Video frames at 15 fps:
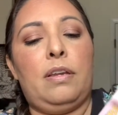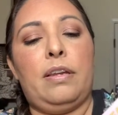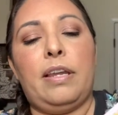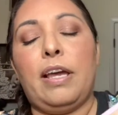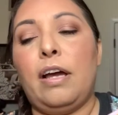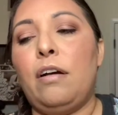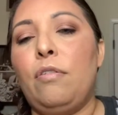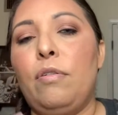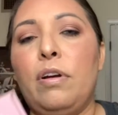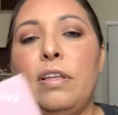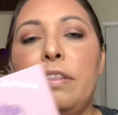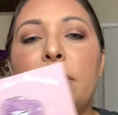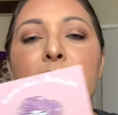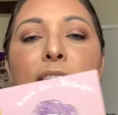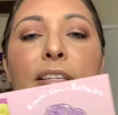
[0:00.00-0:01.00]
Now,
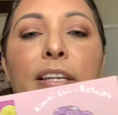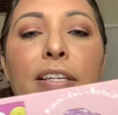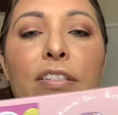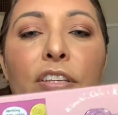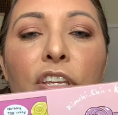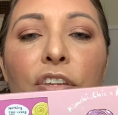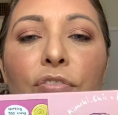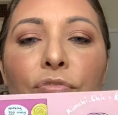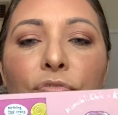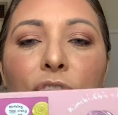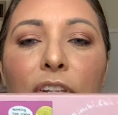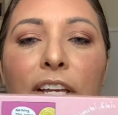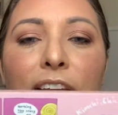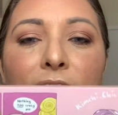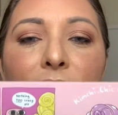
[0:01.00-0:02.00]
this thing is huge,
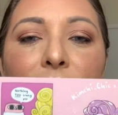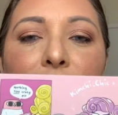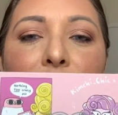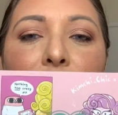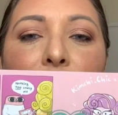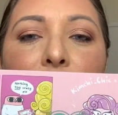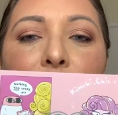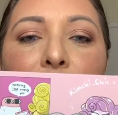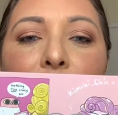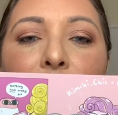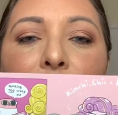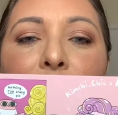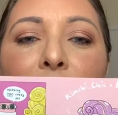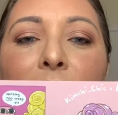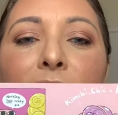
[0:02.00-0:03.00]
like I said,
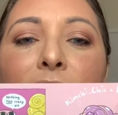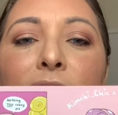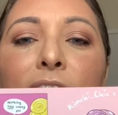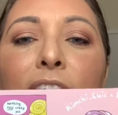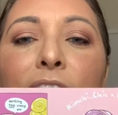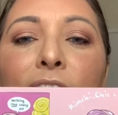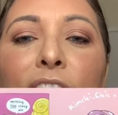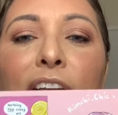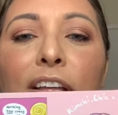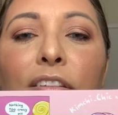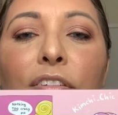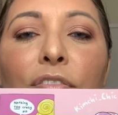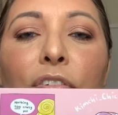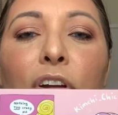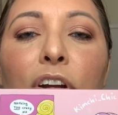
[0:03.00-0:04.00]
and it has kind of like a
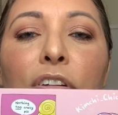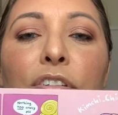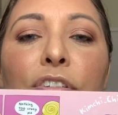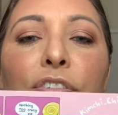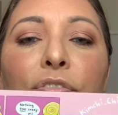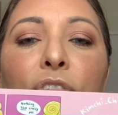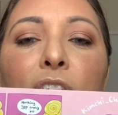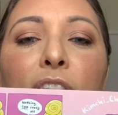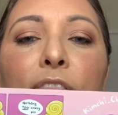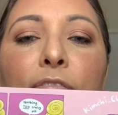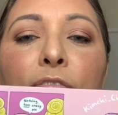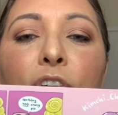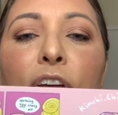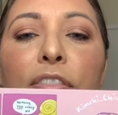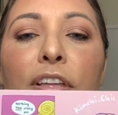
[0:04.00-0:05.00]
little cartoon on the
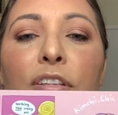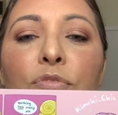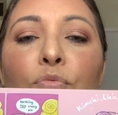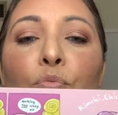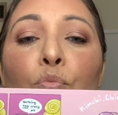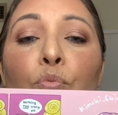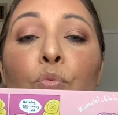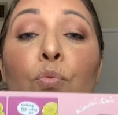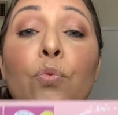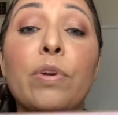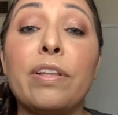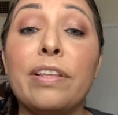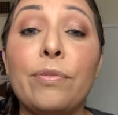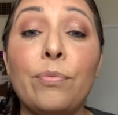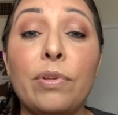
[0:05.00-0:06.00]
front that's
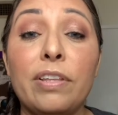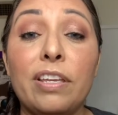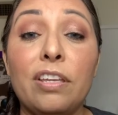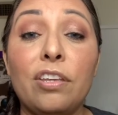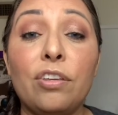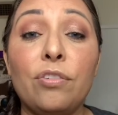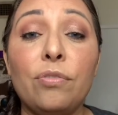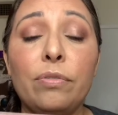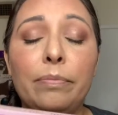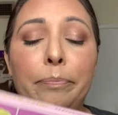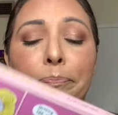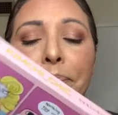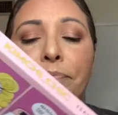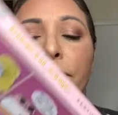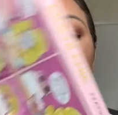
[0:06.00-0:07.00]
really, really cute.
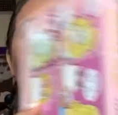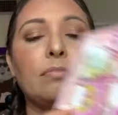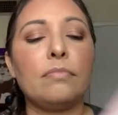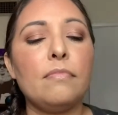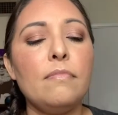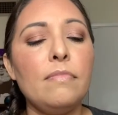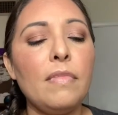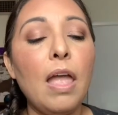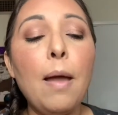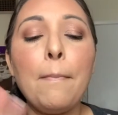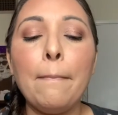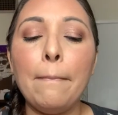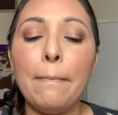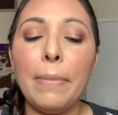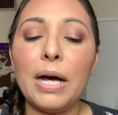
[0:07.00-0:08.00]

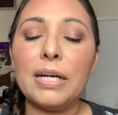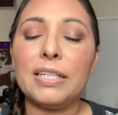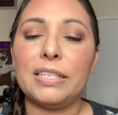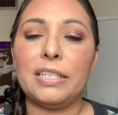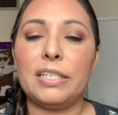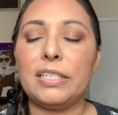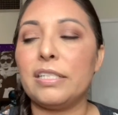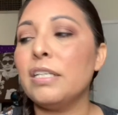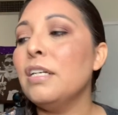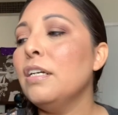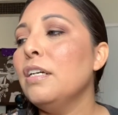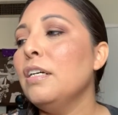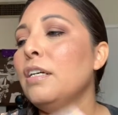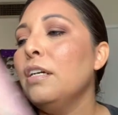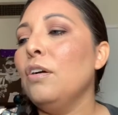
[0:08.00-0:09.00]
But
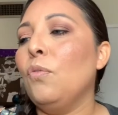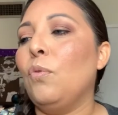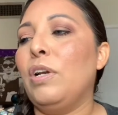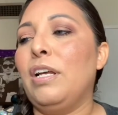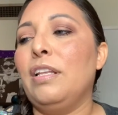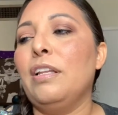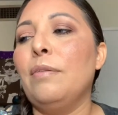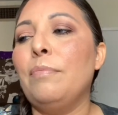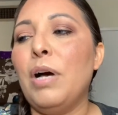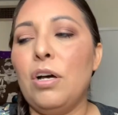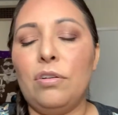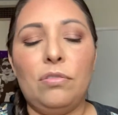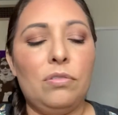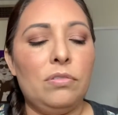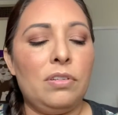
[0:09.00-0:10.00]
what I love
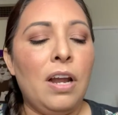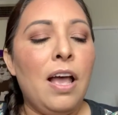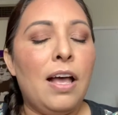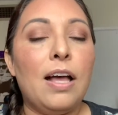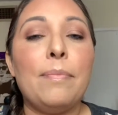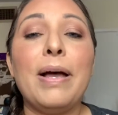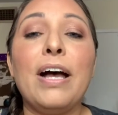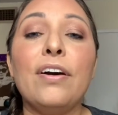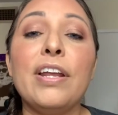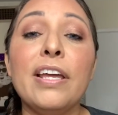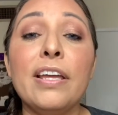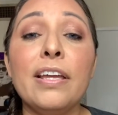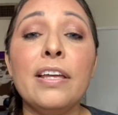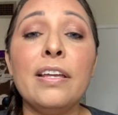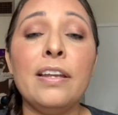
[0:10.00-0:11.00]
most about
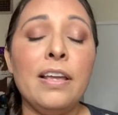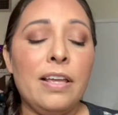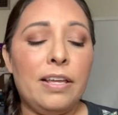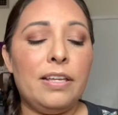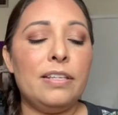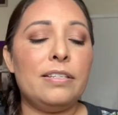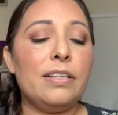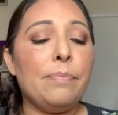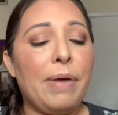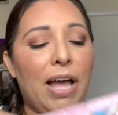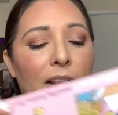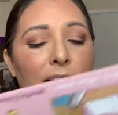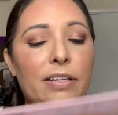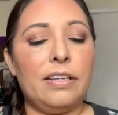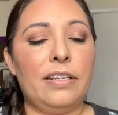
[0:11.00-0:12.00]
it is the
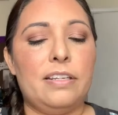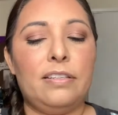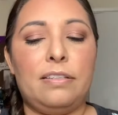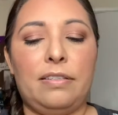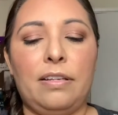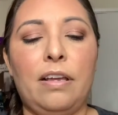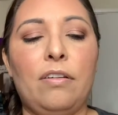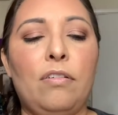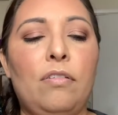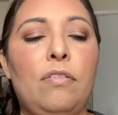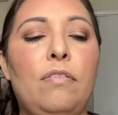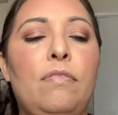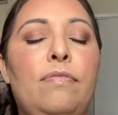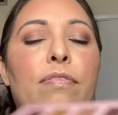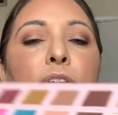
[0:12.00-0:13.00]
palette
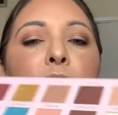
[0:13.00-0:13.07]
itself.